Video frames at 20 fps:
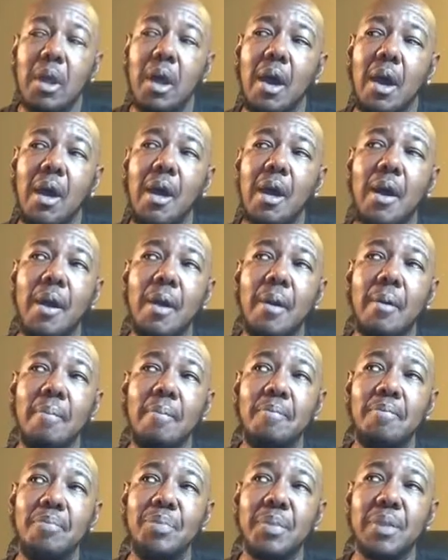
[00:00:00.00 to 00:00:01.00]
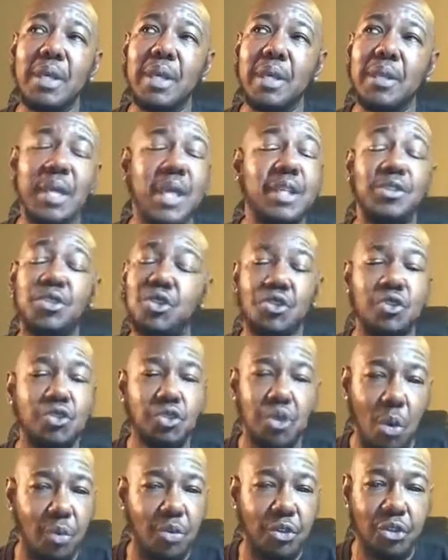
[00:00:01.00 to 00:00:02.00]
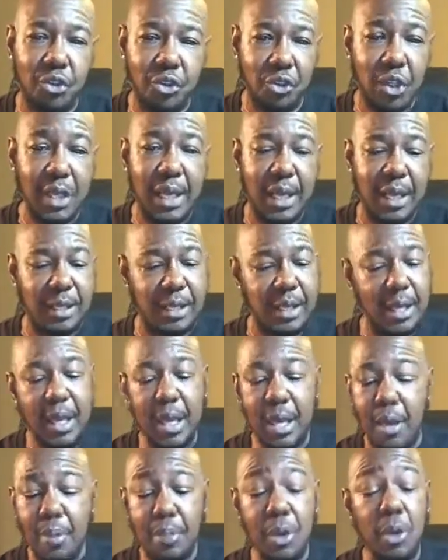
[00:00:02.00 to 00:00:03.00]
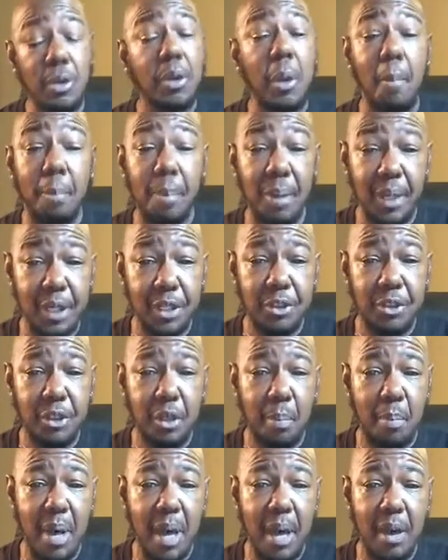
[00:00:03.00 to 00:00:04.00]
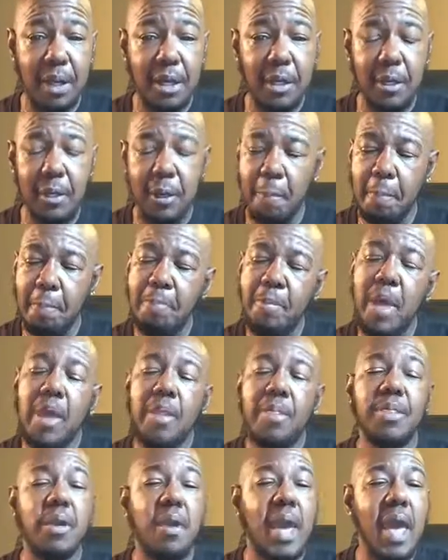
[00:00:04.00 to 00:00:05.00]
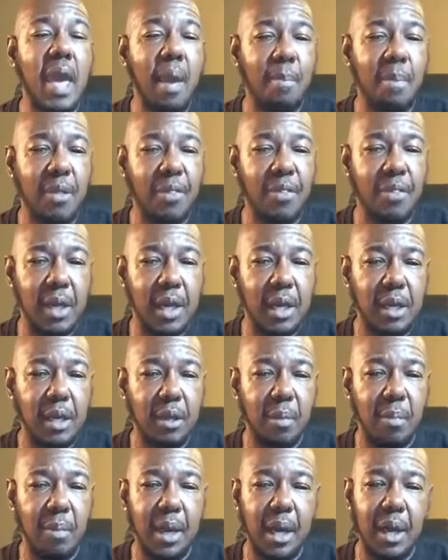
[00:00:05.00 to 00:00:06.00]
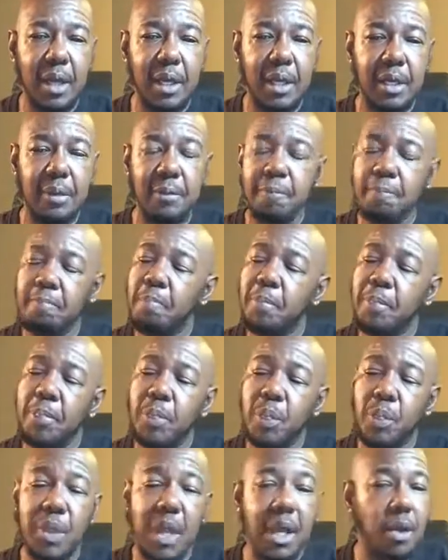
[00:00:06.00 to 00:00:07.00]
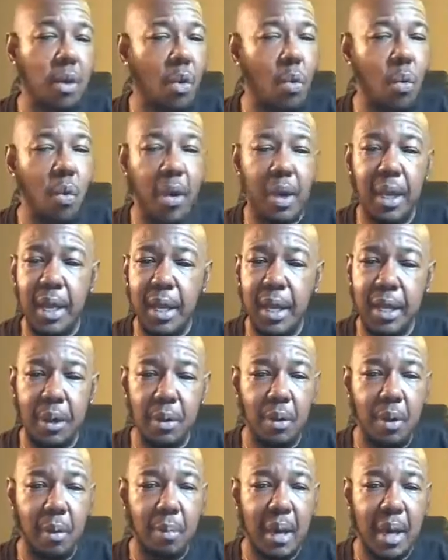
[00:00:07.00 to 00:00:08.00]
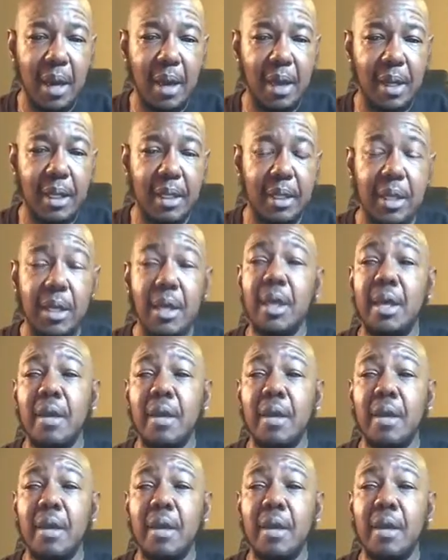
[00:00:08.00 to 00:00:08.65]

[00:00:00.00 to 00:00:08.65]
They just don't see it. They're complicit about it. They're apathetic about it. They don't want to hear about it.